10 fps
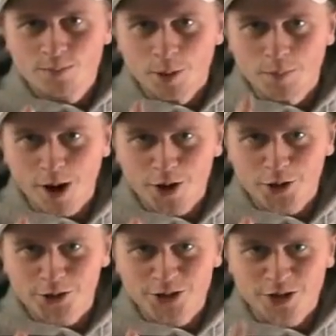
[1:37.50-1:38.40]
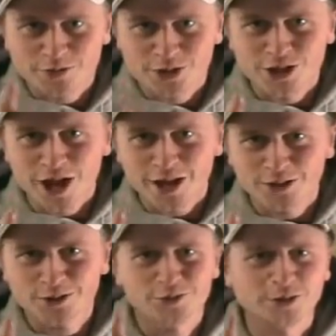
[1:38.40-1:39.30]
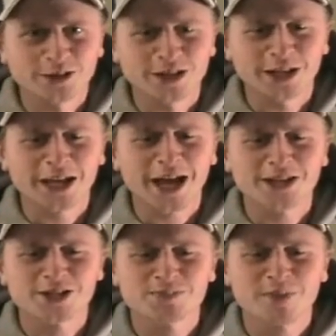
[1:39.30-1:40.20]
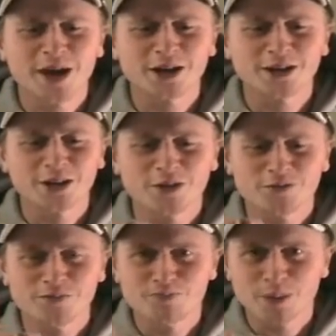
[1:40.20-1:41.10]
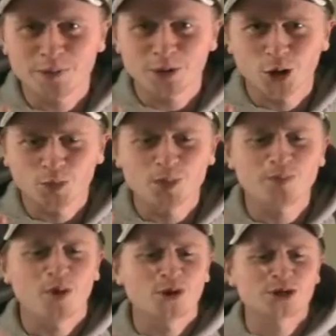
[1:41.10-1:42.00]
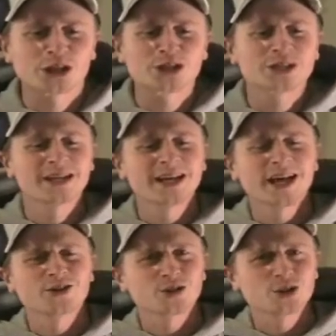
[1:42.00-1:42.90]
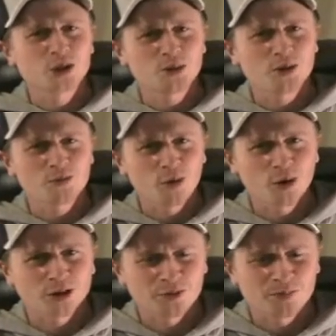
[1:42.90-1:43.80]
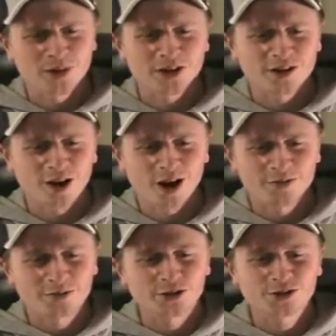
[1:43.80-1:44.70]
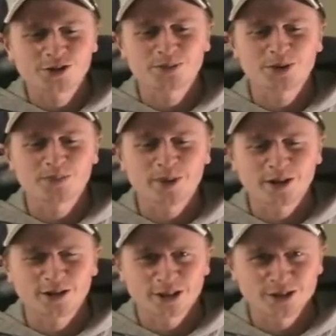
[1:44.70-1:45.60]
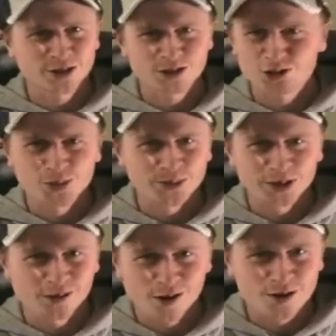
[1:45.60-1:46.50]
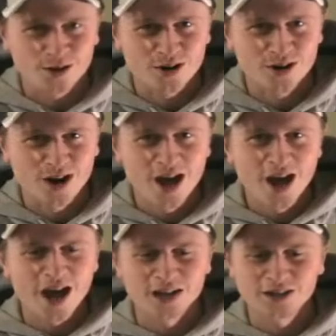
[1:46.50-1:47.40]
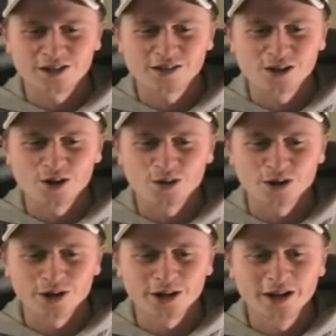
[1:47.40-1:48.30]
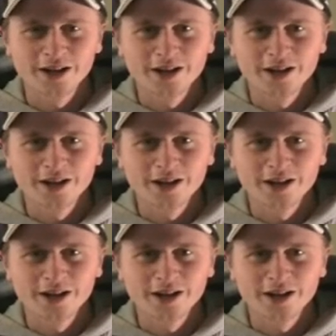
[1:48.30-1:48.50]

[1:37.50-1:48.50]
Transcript: Prepare yourself, Seattle, for a litigation battle of biblical proportions. In the secretive world of big coffees, some competitors are stooping lower and lower.